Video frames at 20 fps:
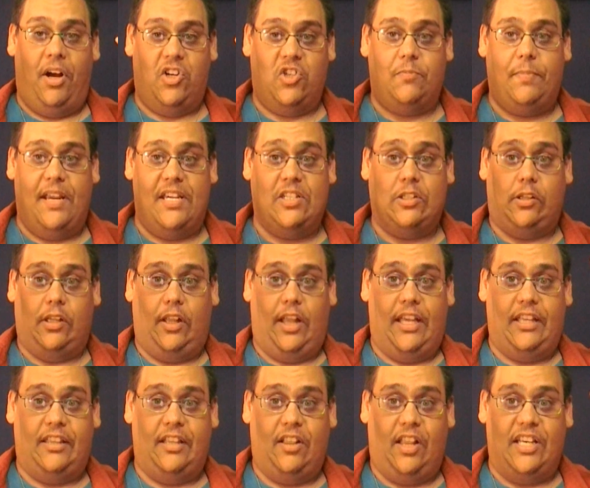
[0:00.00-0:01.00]
basically
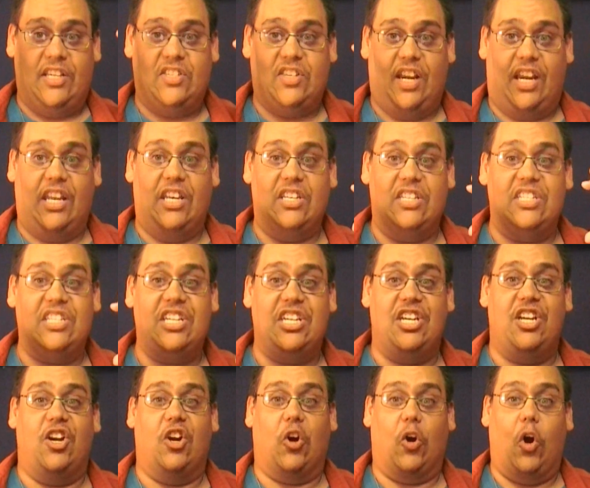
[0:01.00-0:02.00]
like the second
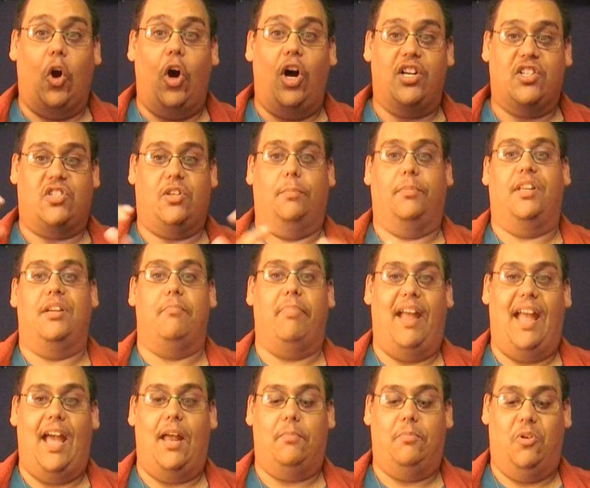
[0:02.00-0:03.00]
tier awesomely
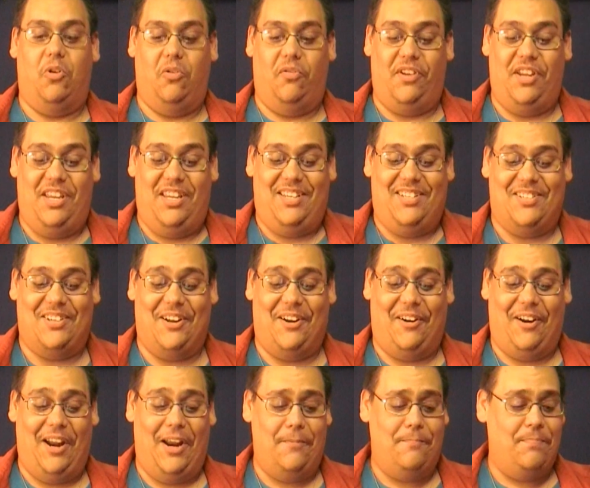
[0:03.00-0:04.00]
bad movies. All
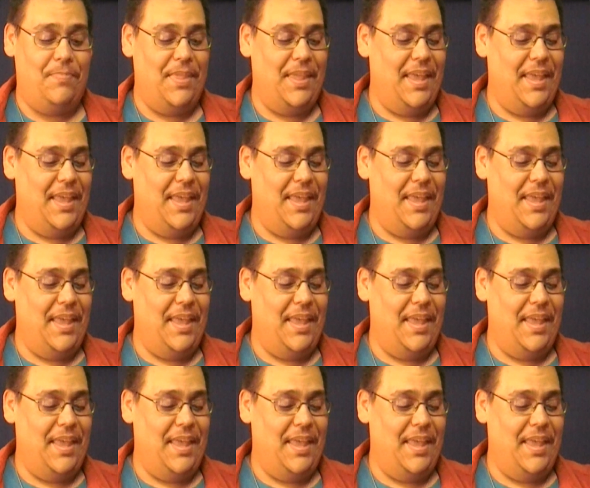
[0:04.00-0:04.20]
right.